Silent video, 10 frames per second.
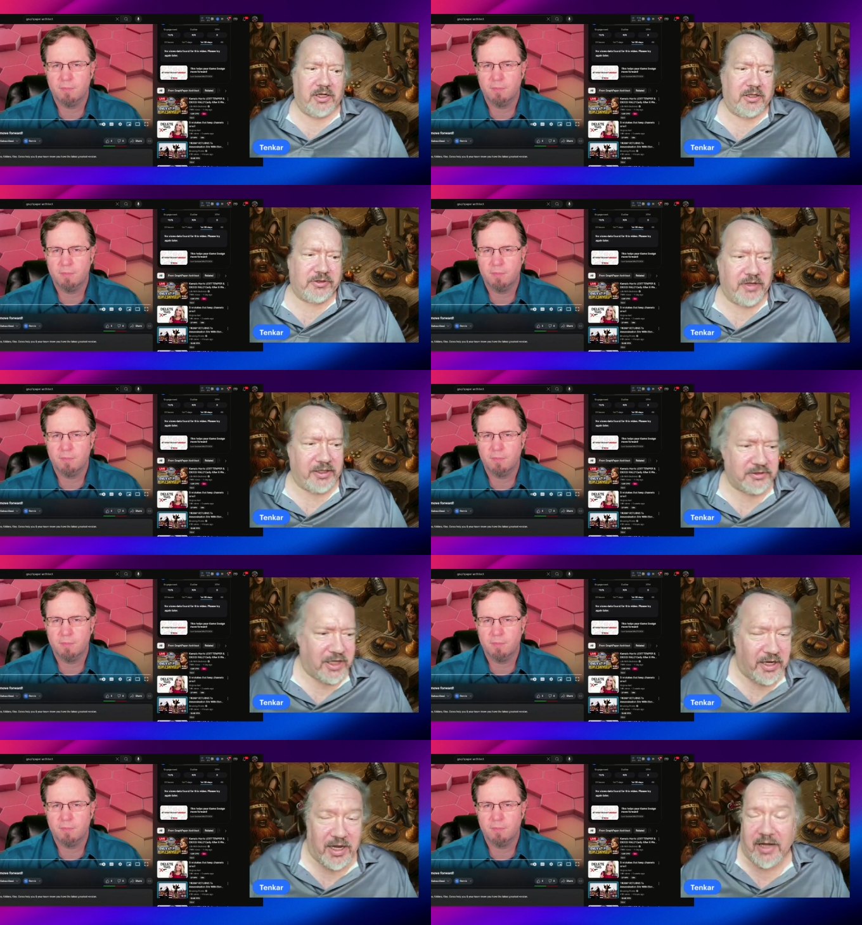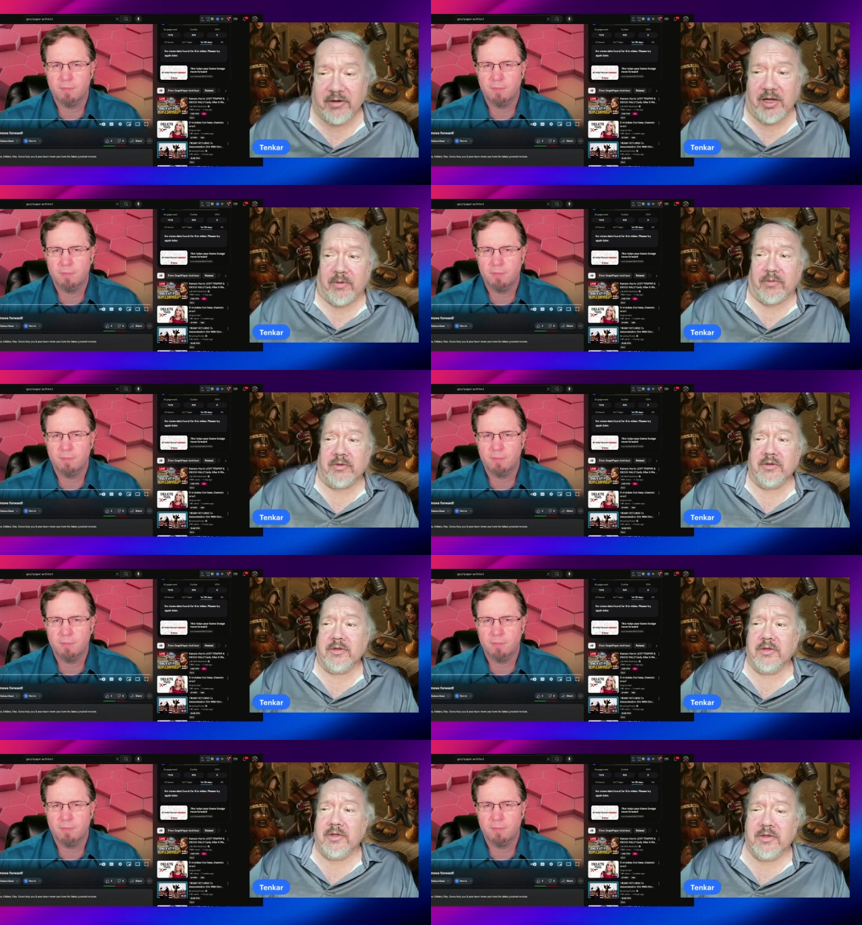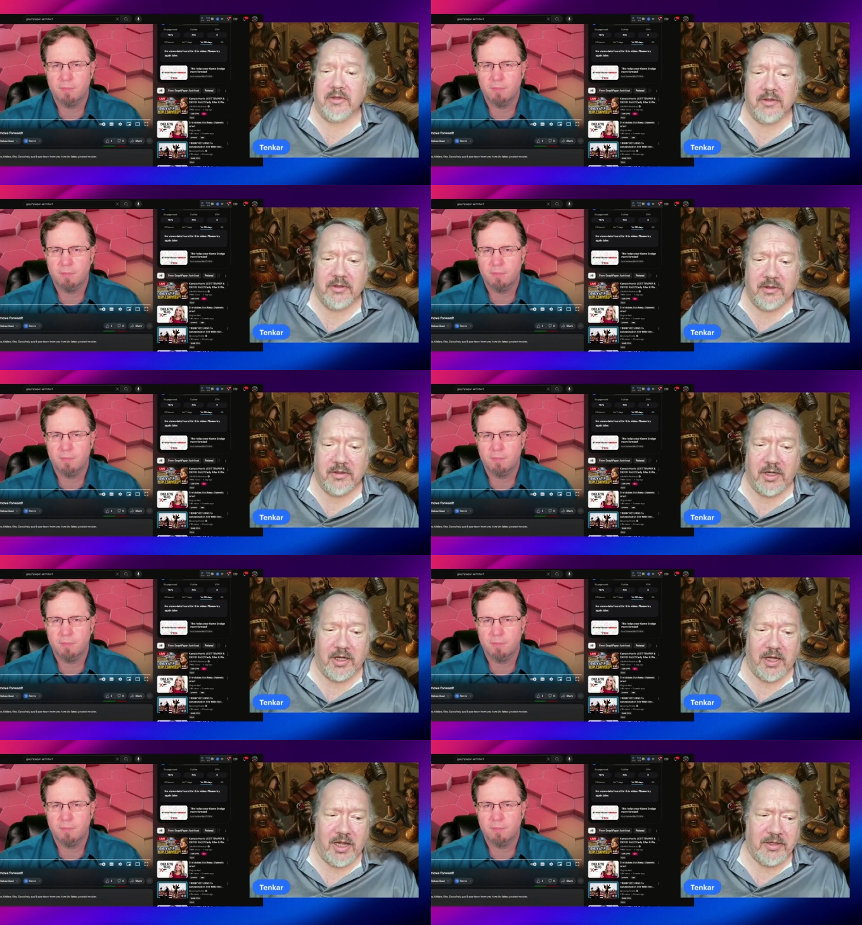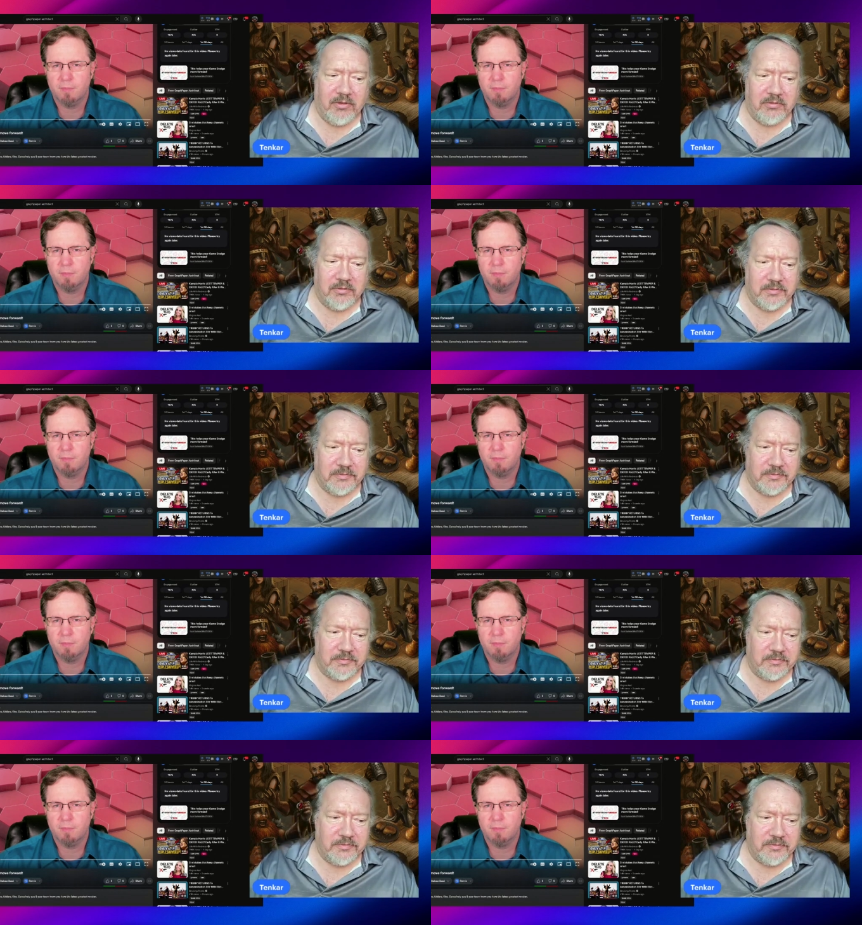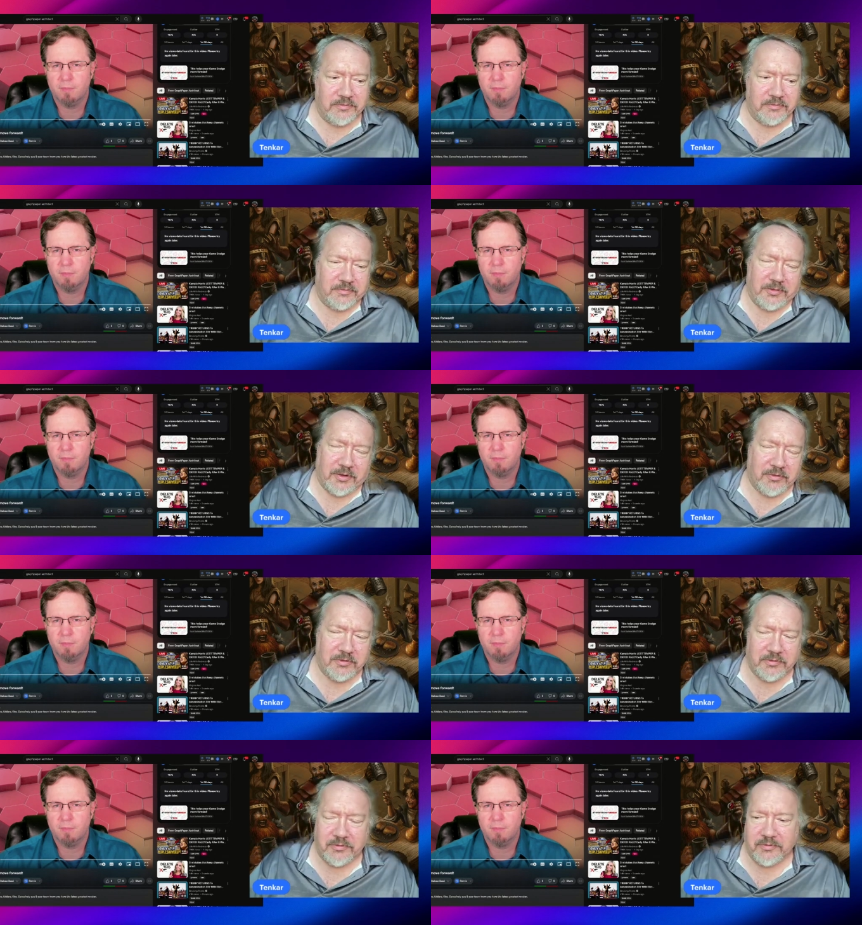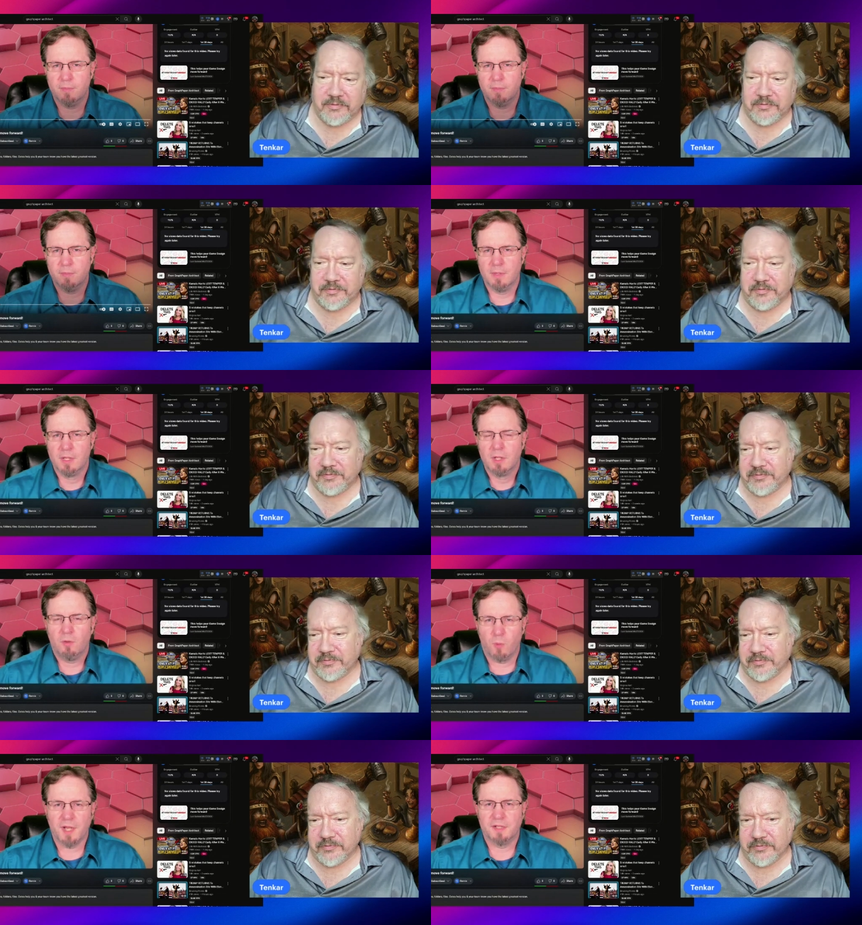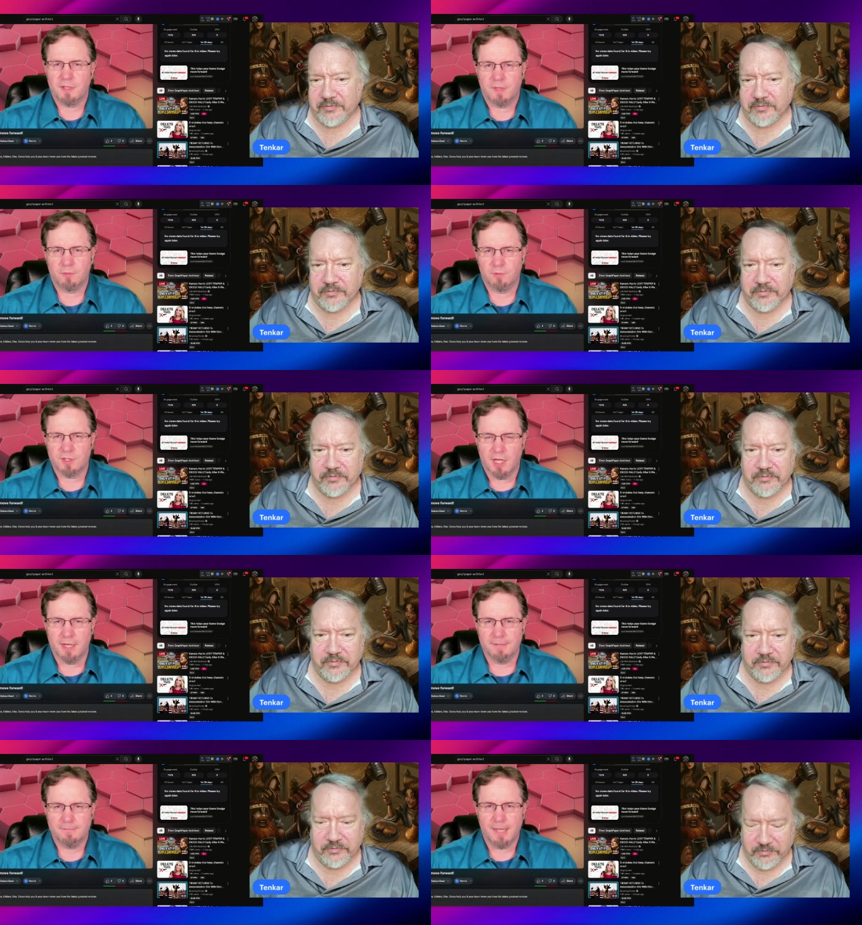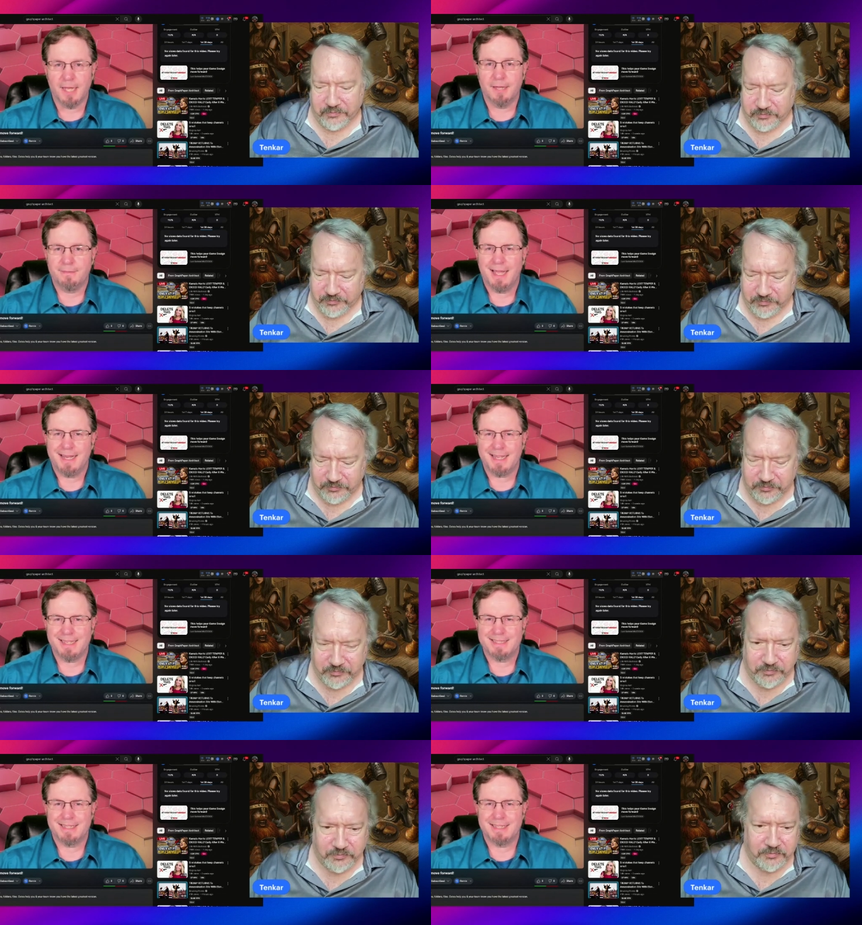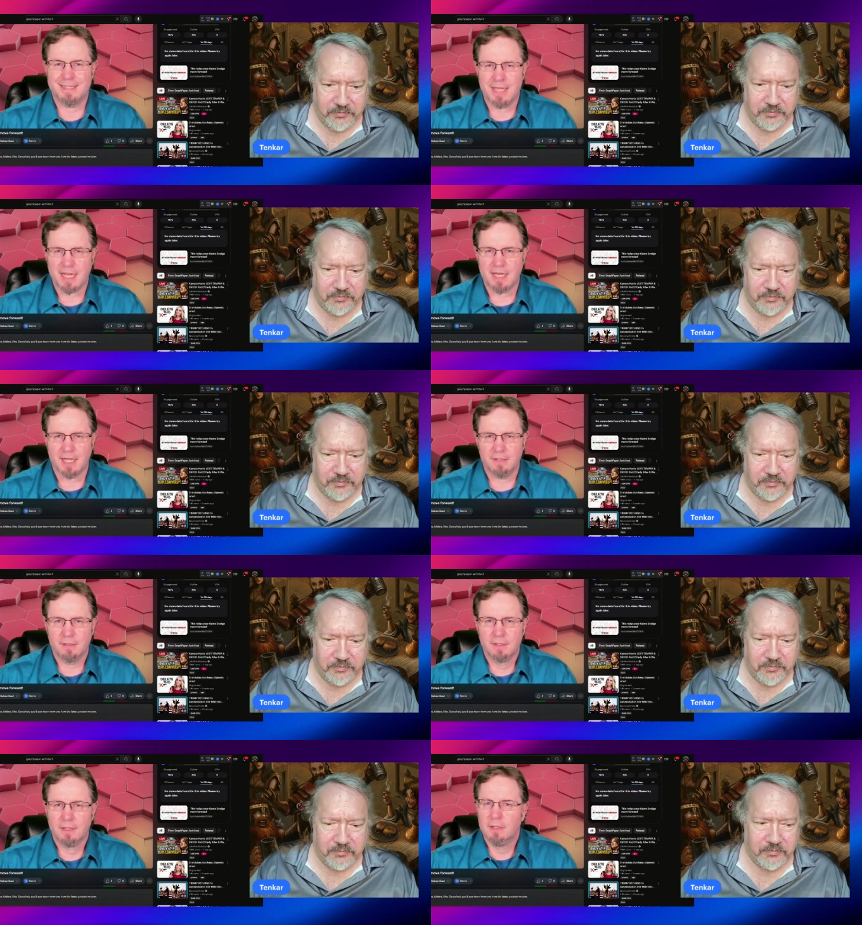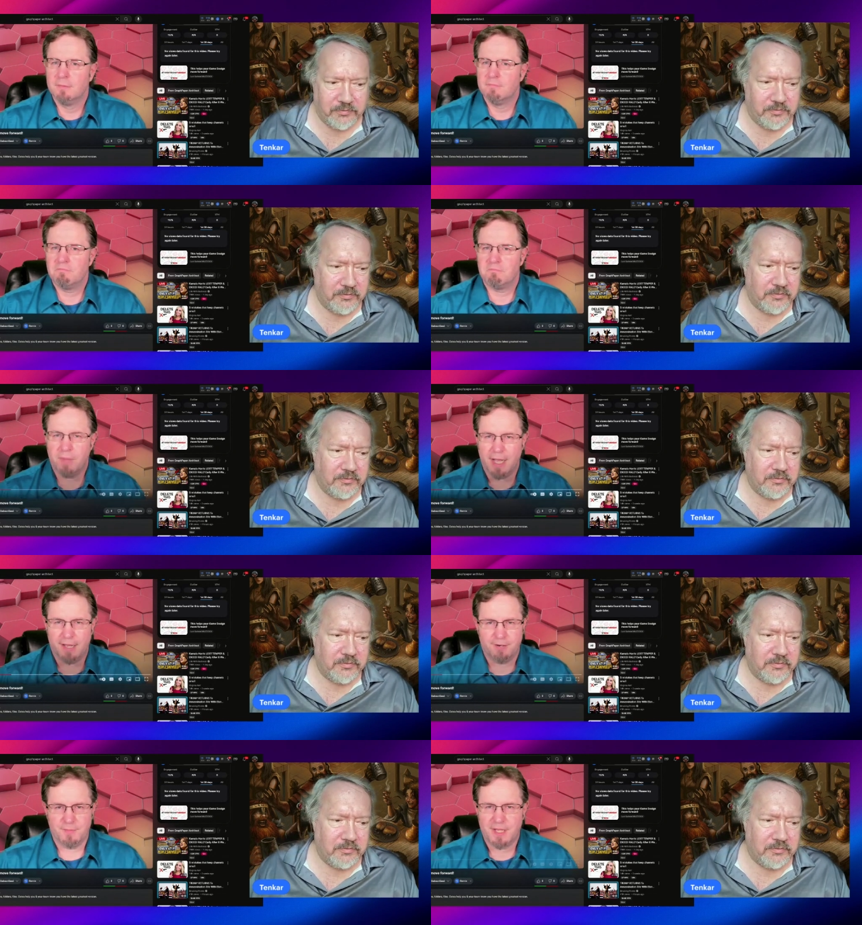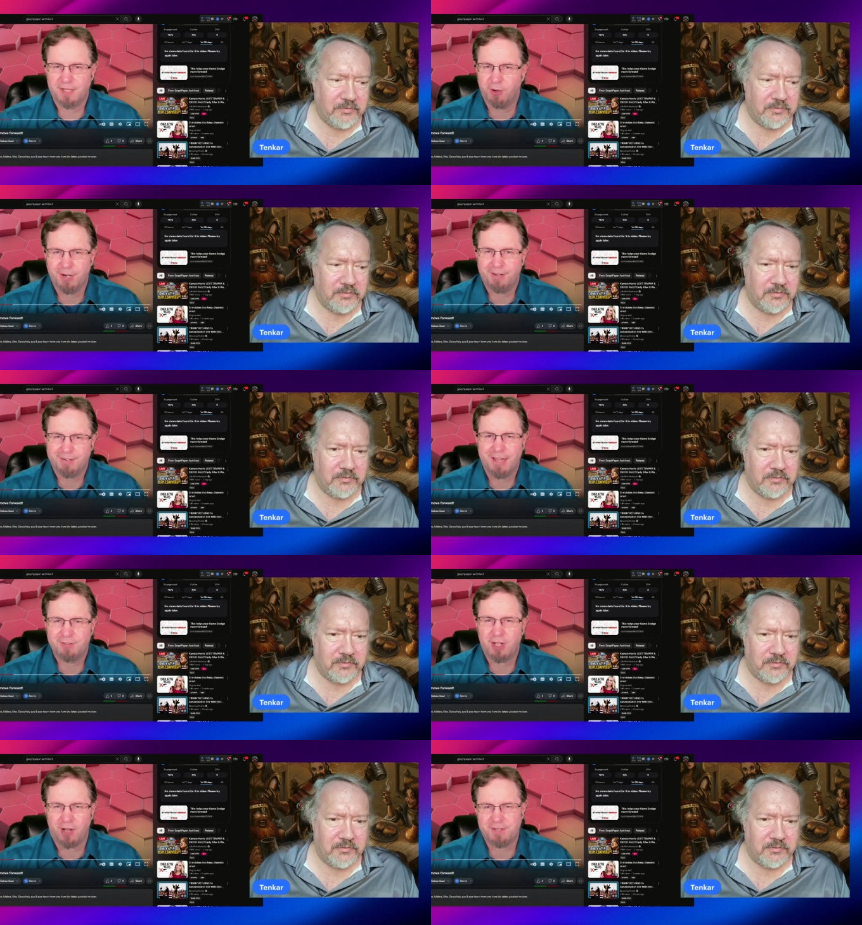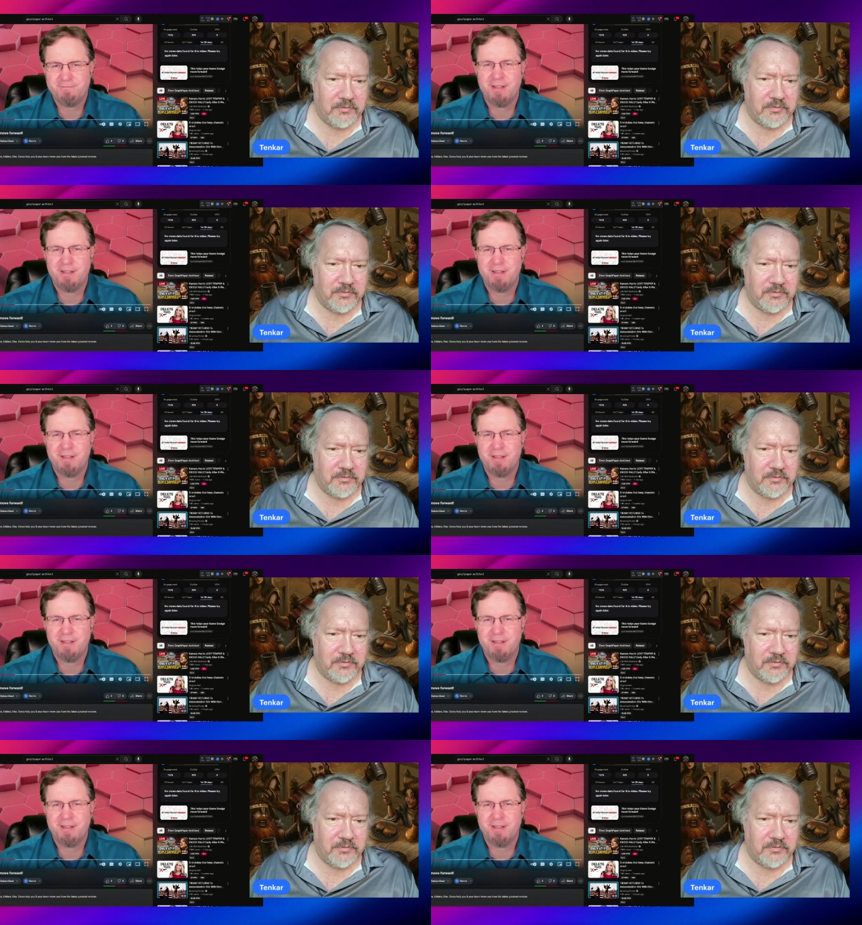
Speaker 1: contracts? I, I don't know. Uh, I don't know.
Speaker 2: When something was done, and that is dating. I don't mean going out and having coffee.